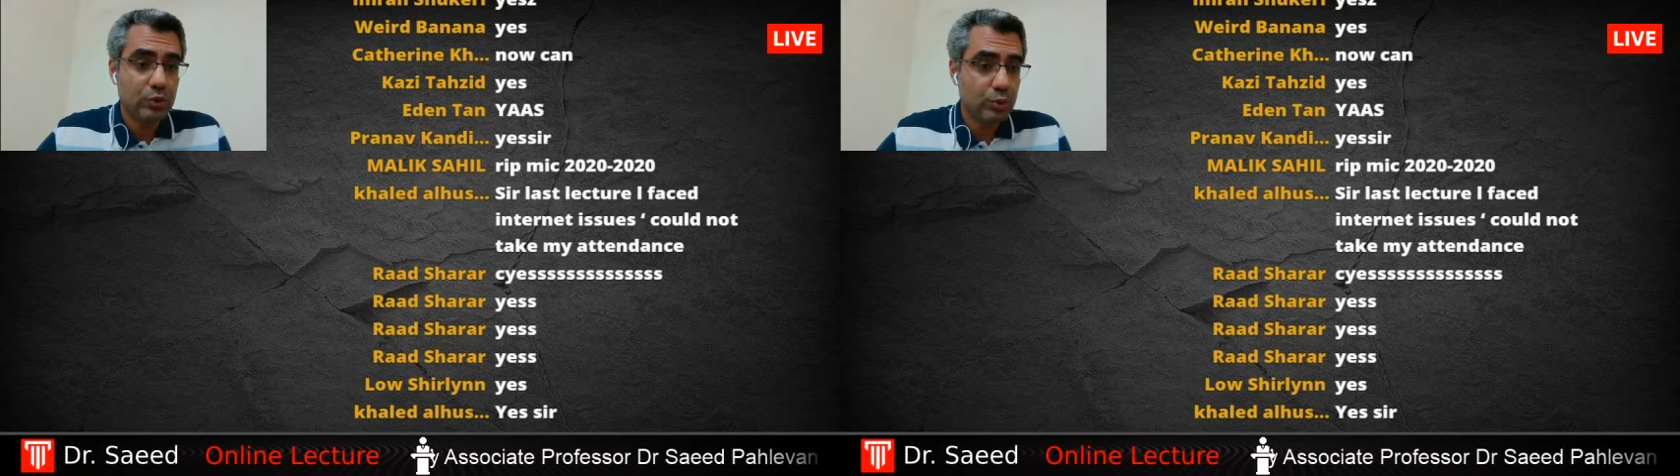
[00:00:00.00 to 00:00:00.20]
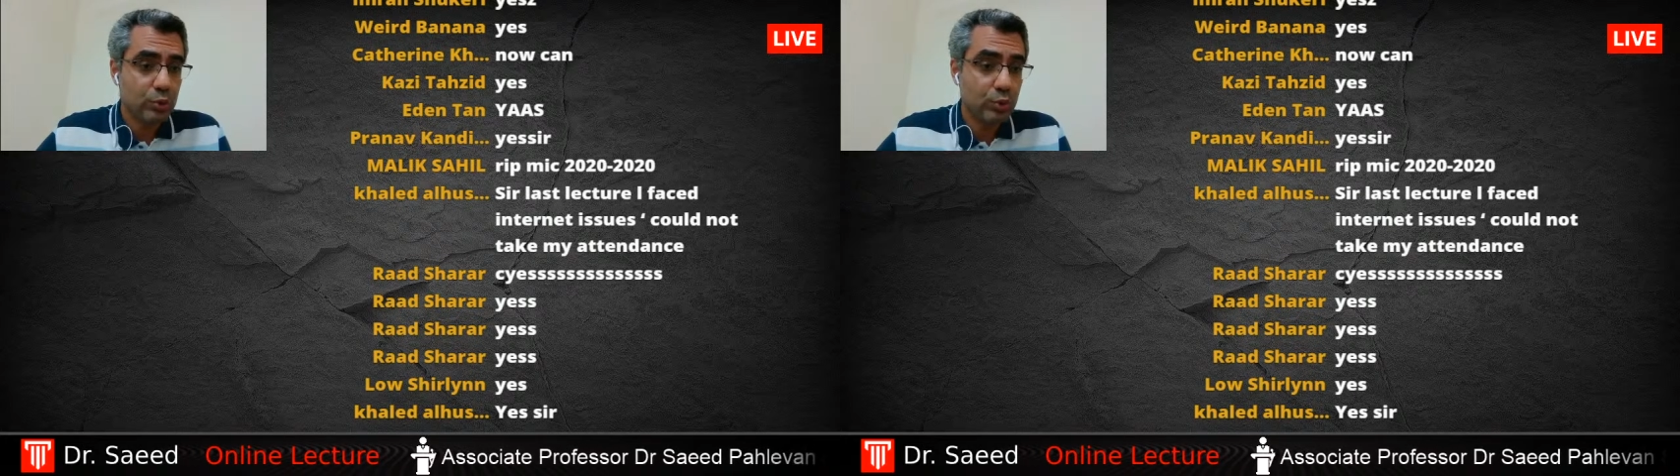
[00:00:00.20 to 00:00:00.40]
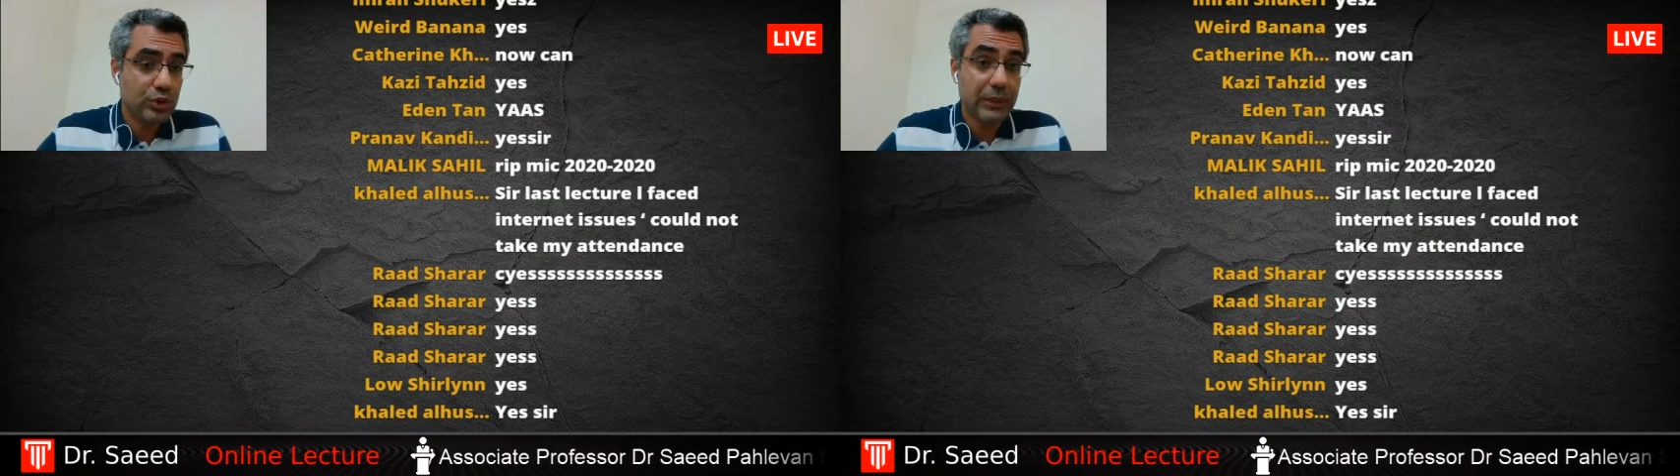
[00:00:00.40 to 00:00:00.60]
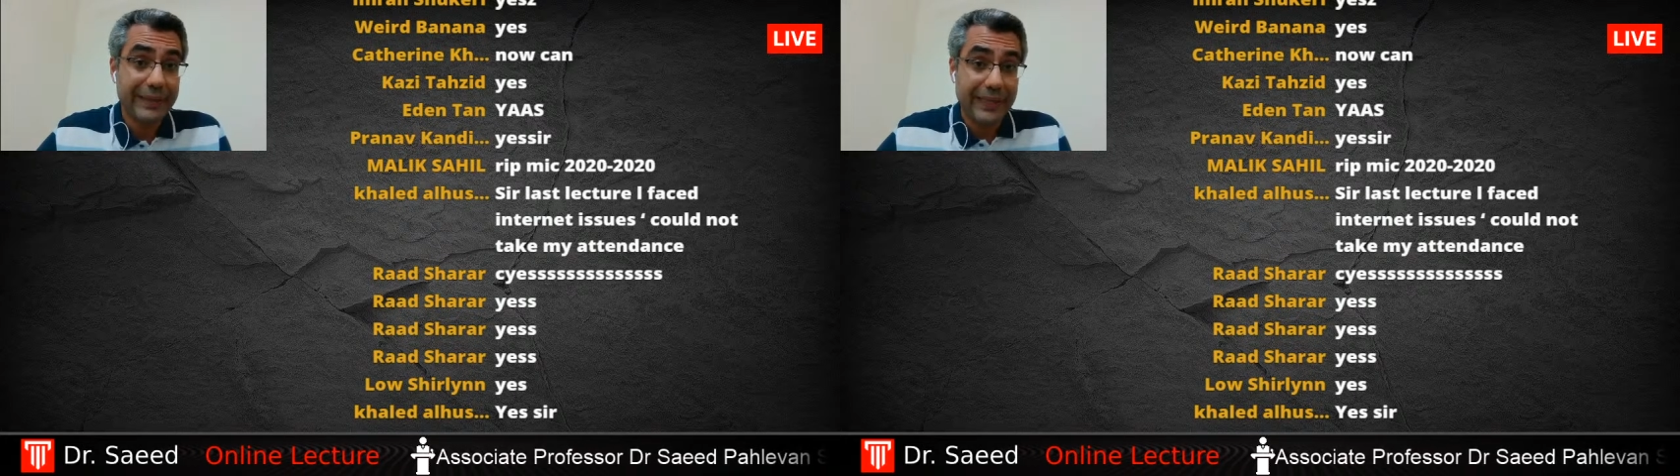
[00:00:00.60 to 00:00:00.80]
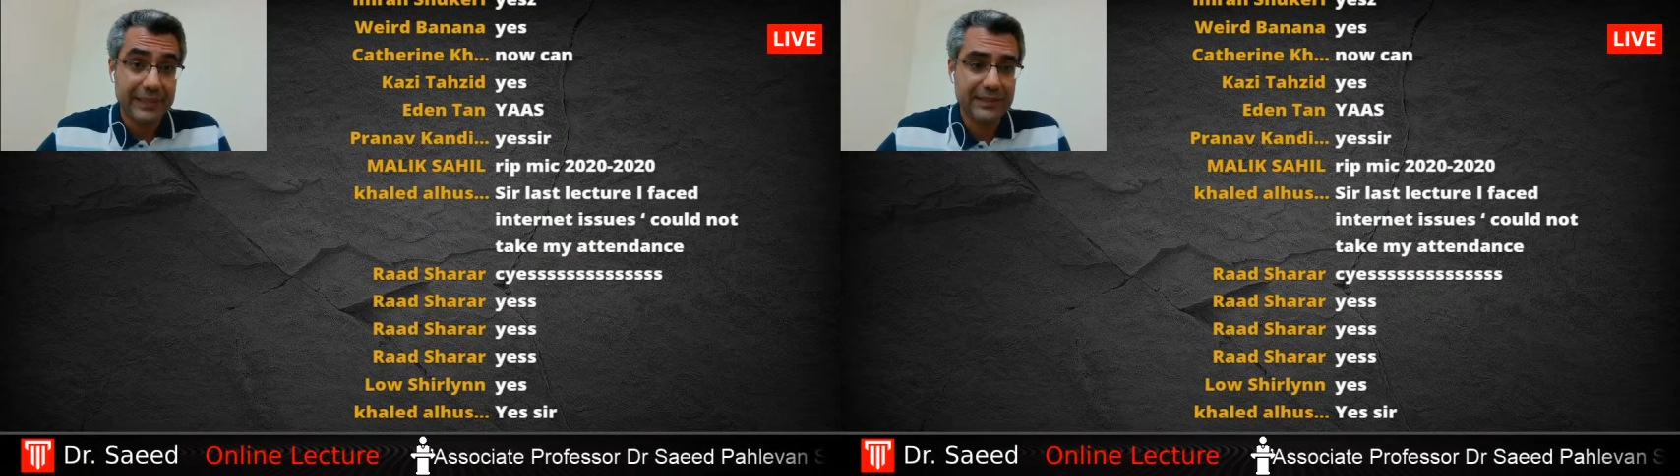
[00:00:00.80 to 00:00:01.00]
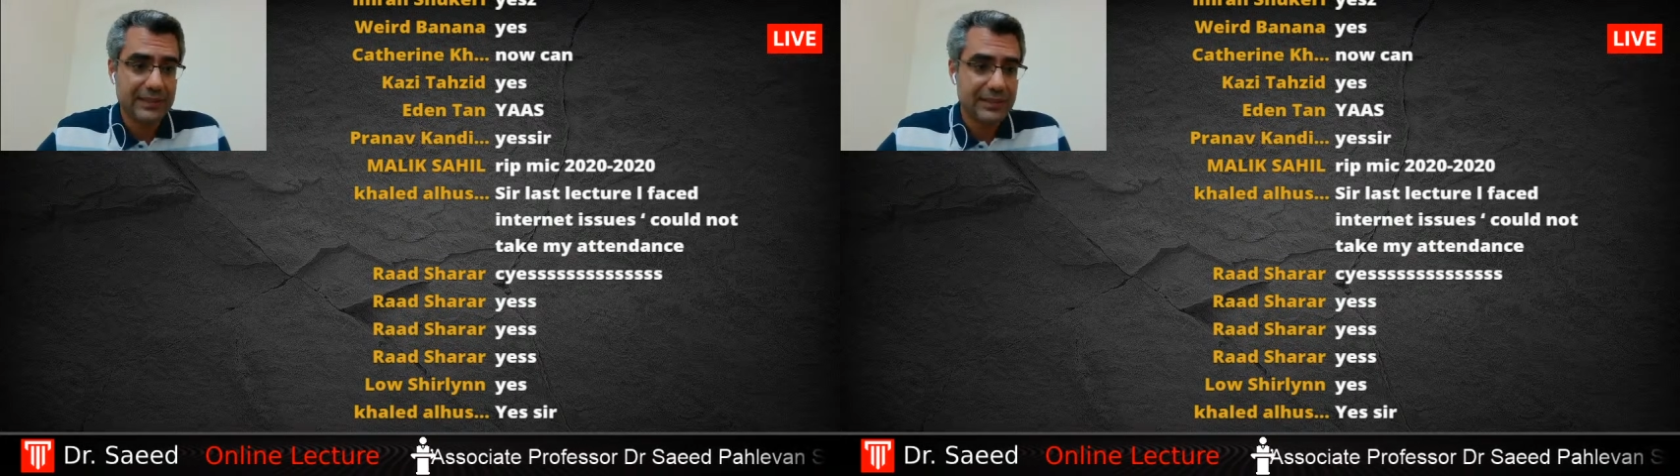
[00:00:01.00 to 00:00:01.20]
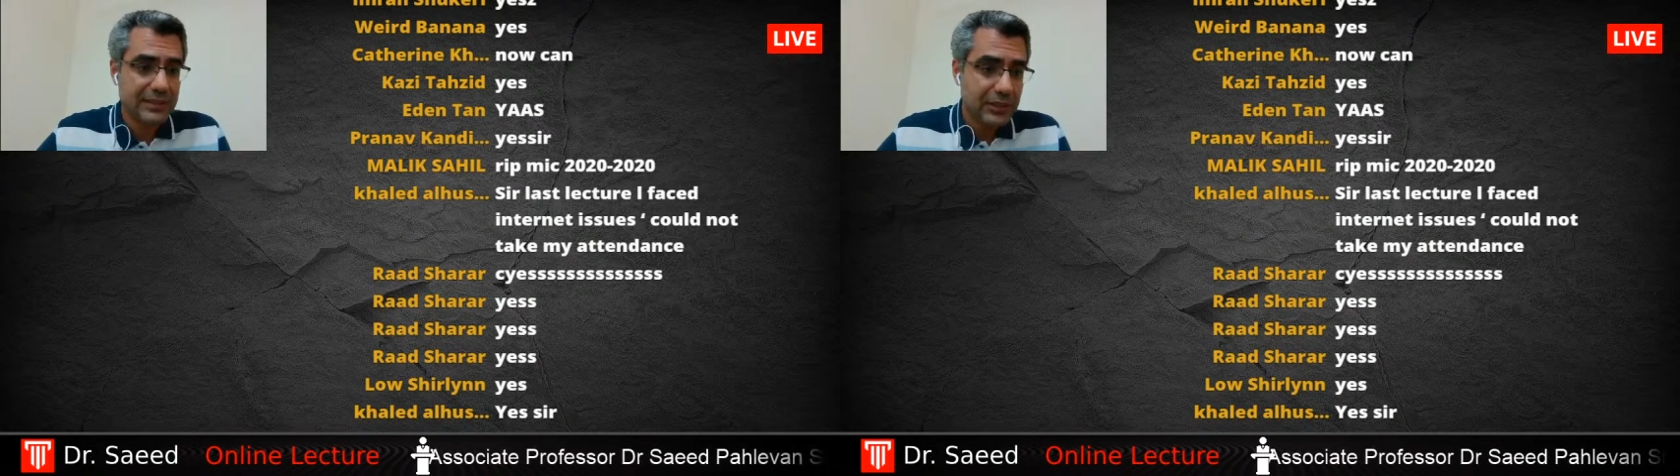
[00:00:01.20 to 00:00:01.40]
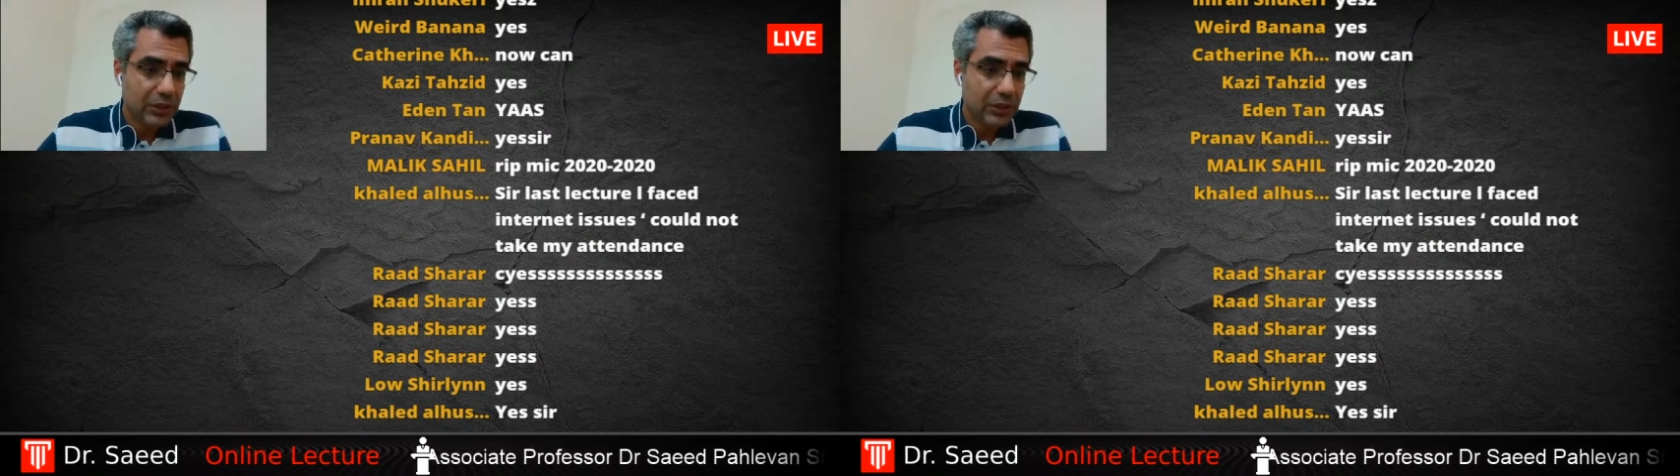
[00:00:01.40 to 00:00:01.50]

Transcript: to do some analysis.